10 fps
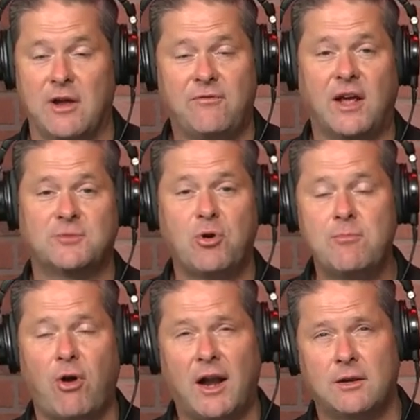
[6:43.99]
In fact, spring
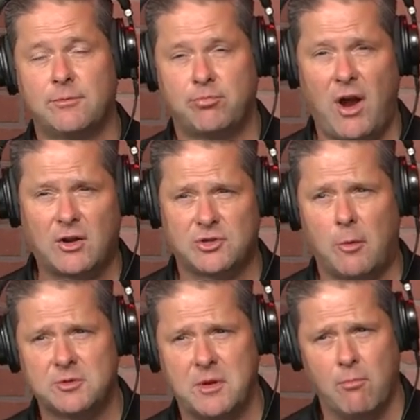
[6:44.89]
practice would
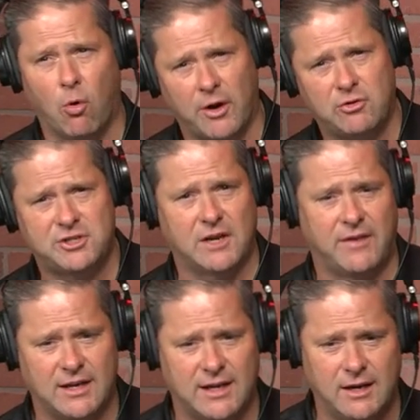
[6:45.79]
almost be more interesting if
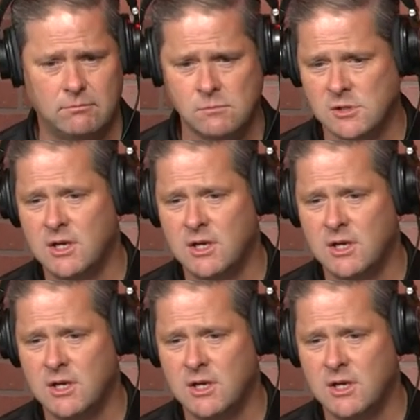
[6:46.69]
they did.